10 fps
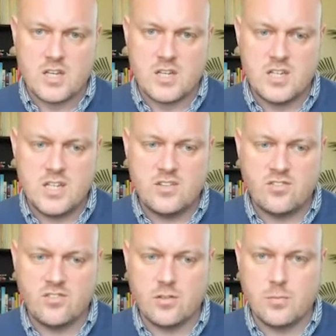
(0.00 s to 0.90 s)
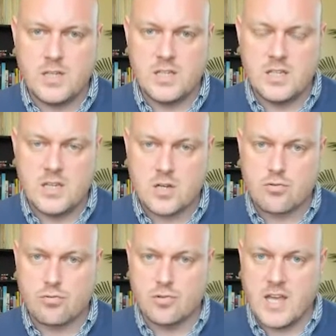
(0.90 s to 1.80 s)
needs to be
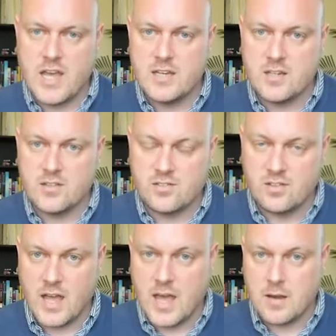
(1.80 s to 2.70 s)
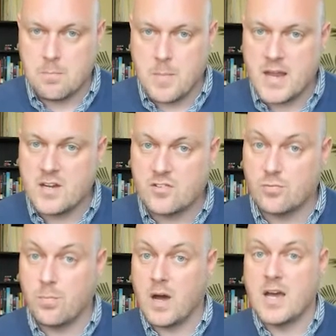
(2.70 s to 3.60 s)
created and
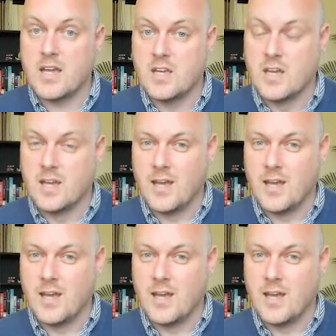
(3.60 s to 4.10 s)
managed by